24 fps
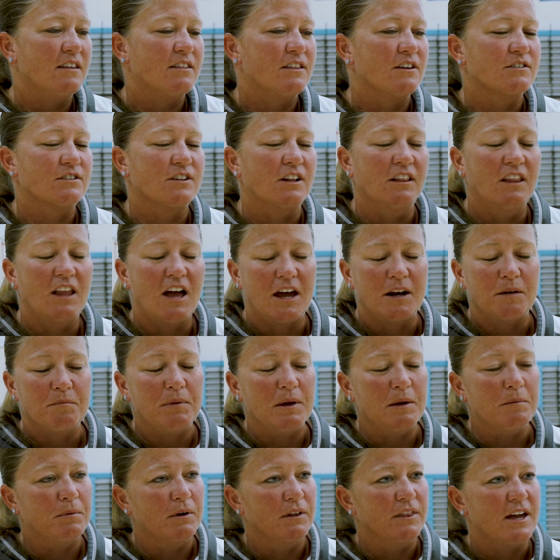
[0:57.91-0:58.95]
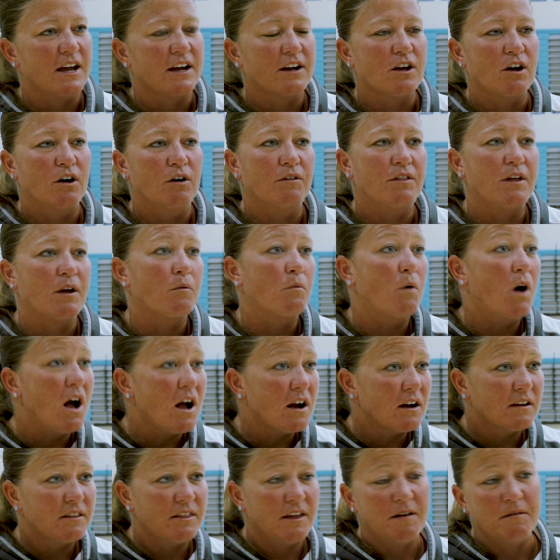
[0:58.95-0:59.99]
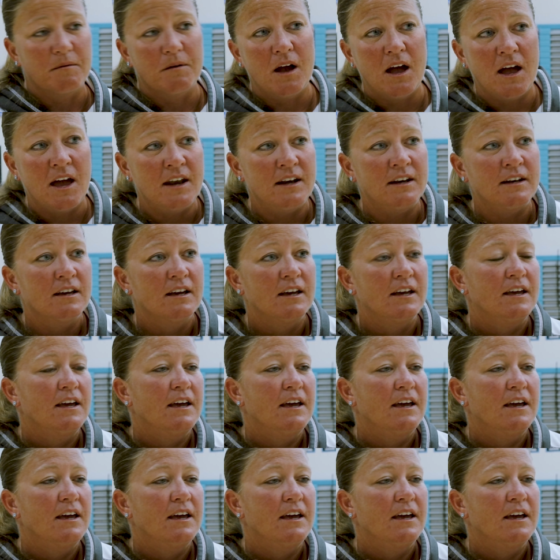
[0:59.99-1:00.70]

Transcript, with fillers: There's a lot of people that go, they walk, they run,